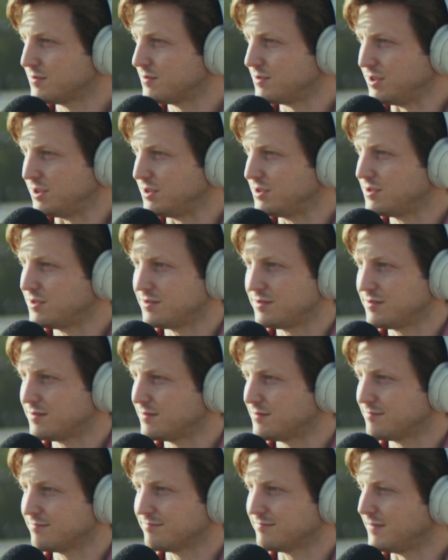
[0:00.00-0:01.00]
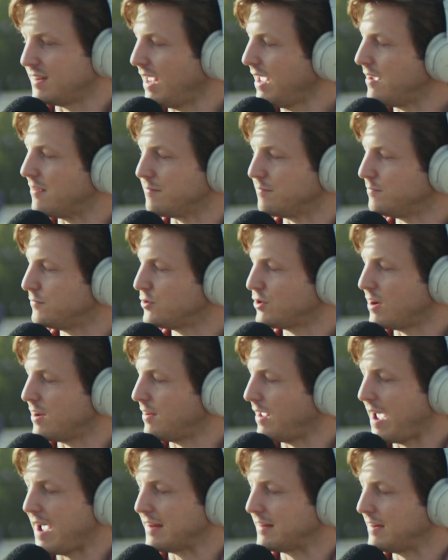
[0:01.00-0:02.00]
just yeah,
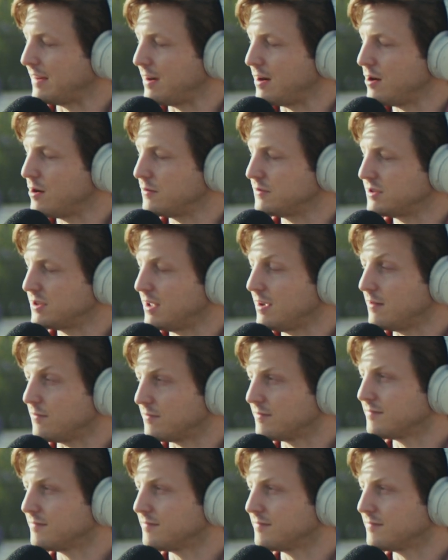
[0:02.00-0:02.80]
acting in our own stuff.